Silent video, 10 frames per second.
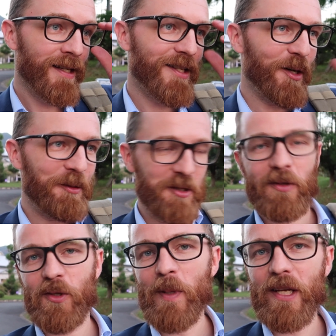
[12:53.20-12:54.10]
So to
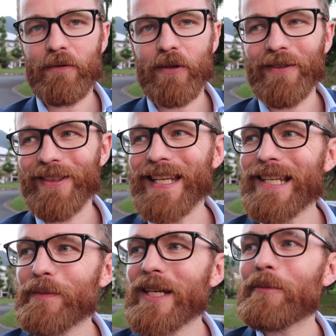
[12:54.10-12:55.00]
speak in front of
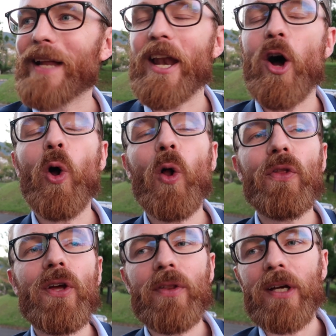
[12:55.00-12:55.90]
these people and all
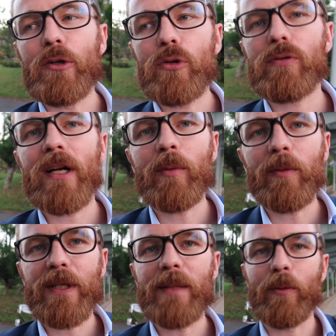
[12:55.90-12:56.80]
the other incredible
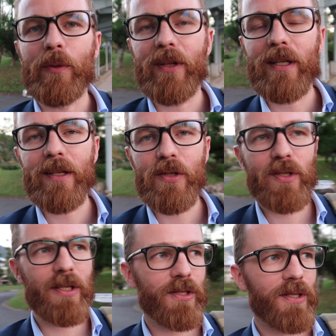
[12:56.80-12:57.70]
people within this,
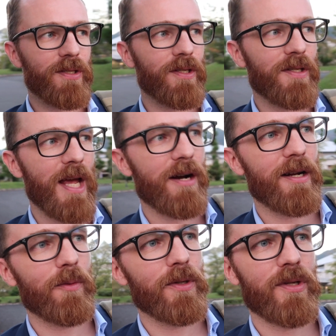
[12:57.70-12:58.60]
this, this, this
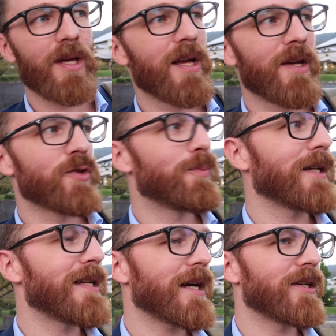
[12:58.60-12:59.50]
area was
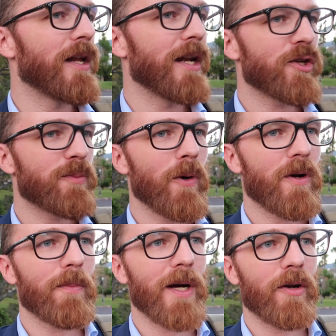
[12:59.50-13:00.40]
spectacular. And I
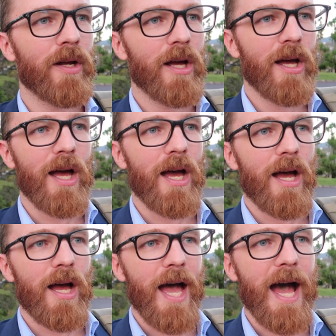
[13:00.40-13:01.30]
spoke about
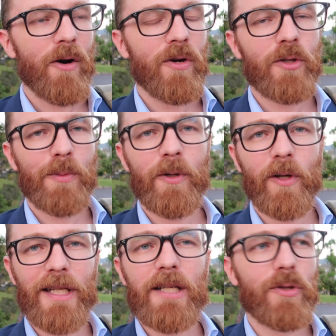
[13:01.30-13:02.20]
how an
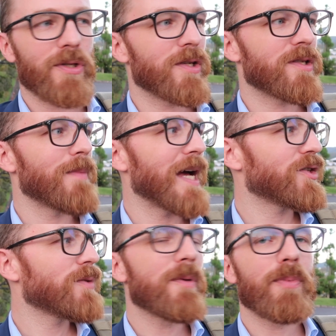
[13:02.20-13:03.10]
entrepreneurial ecosystem has to be